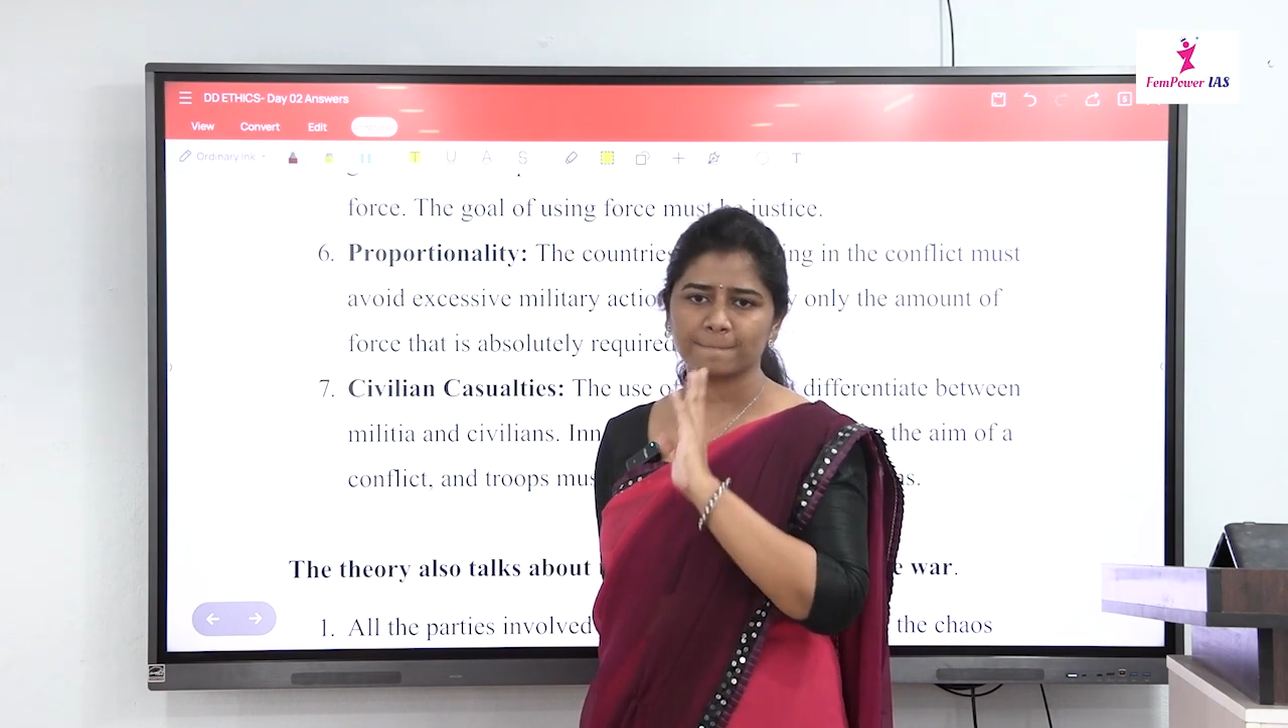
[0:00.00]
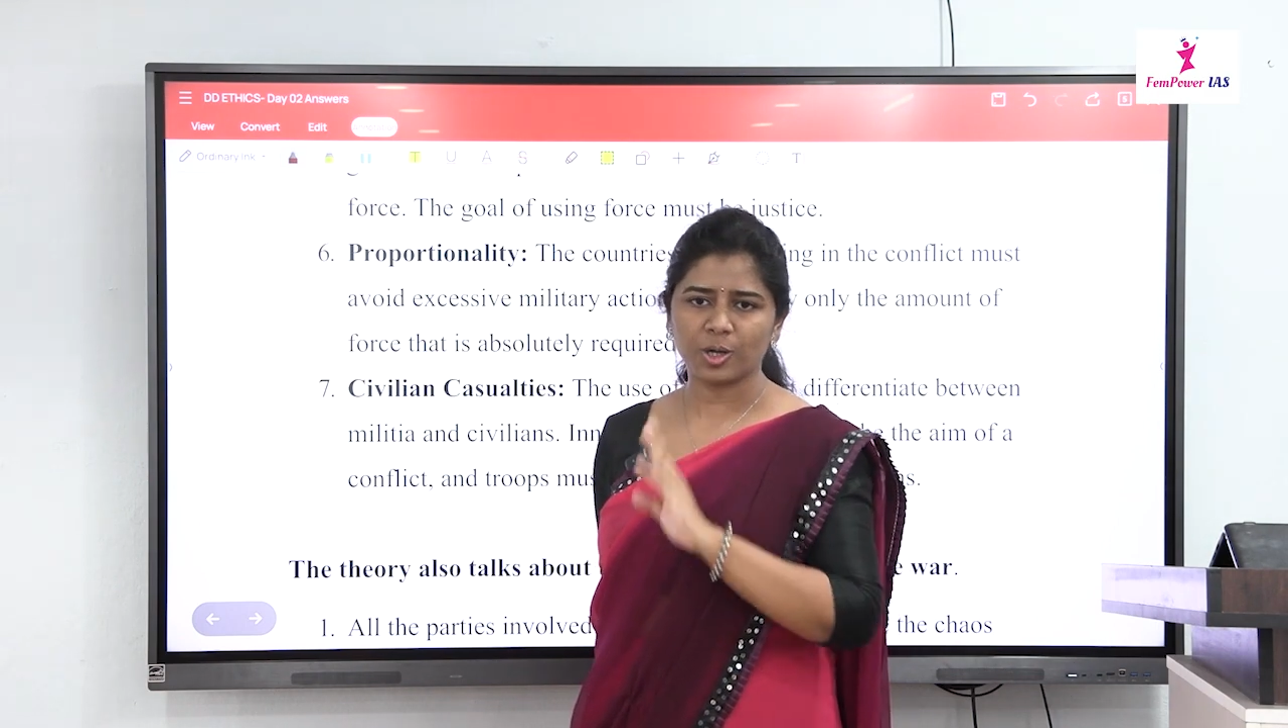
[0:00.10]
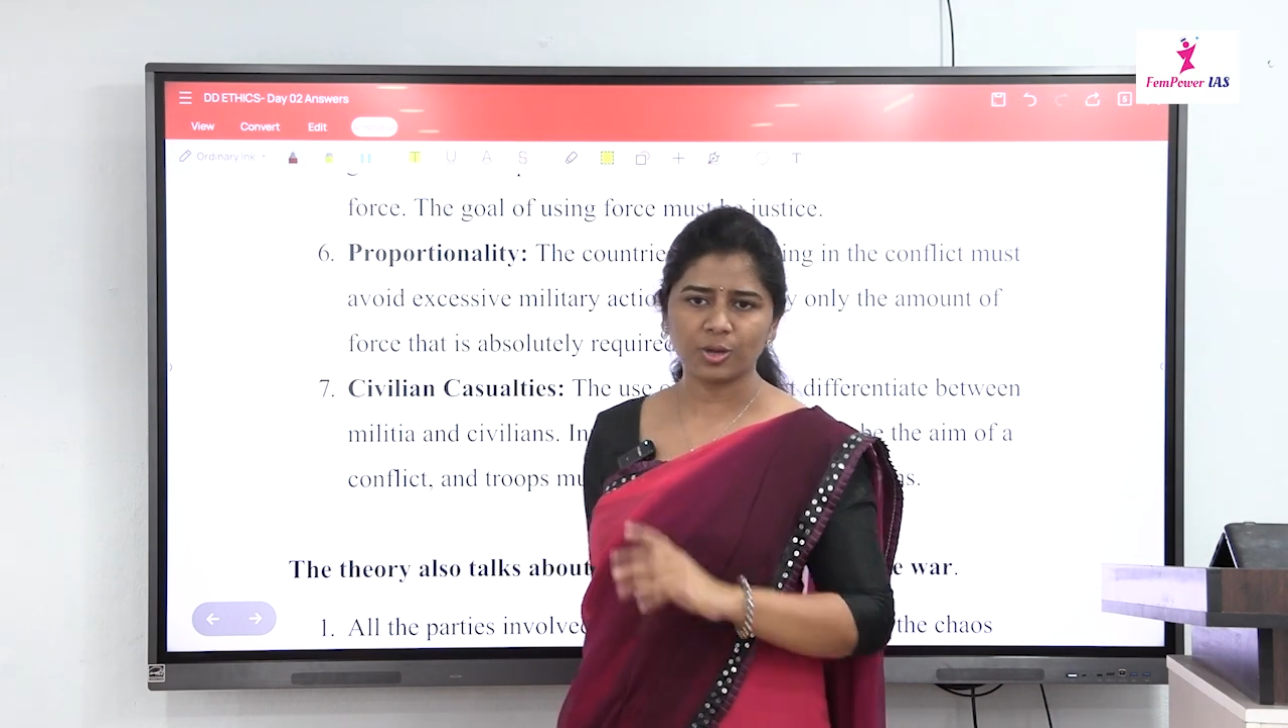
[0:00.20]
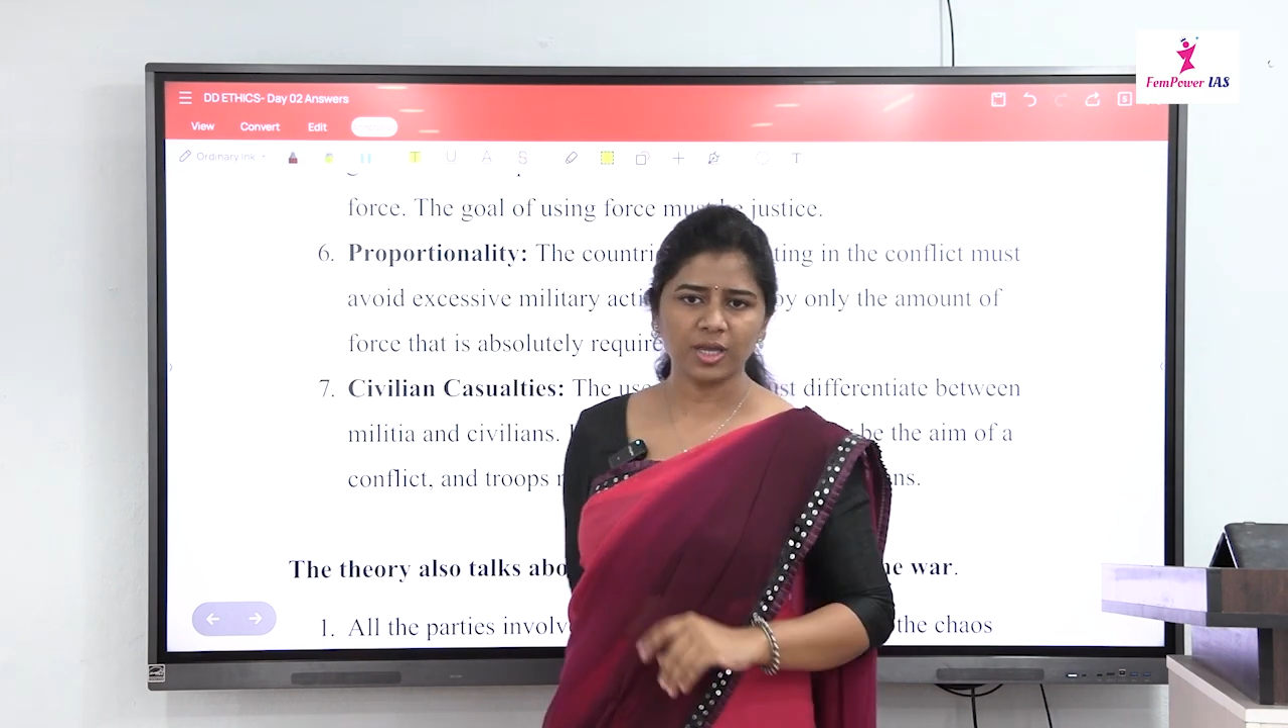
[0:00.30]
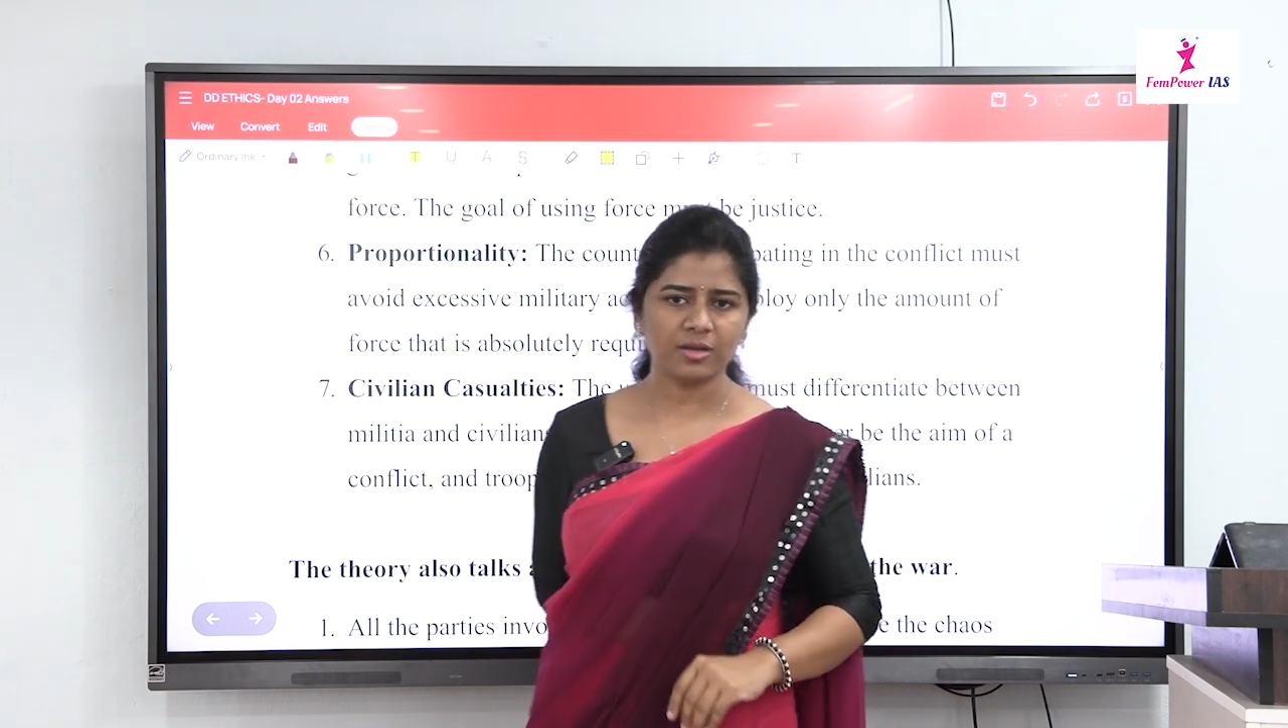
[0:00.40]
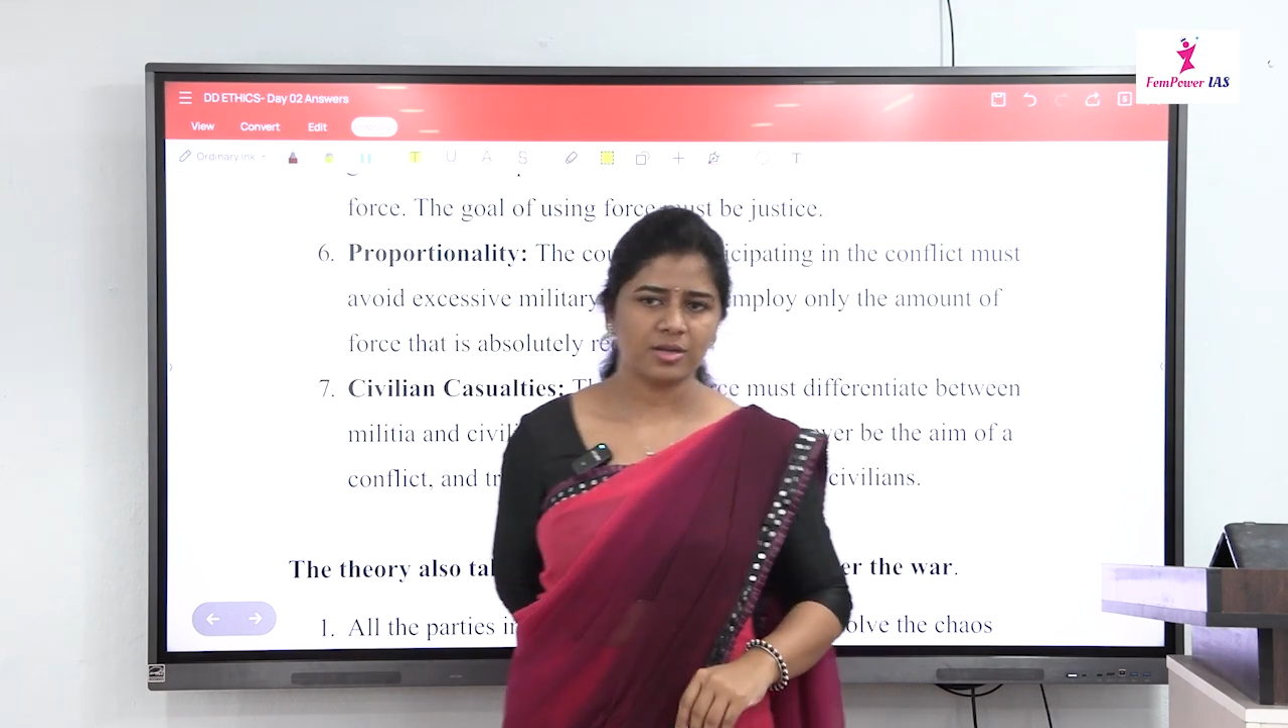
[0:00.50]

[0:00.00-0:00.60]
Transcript: Okay?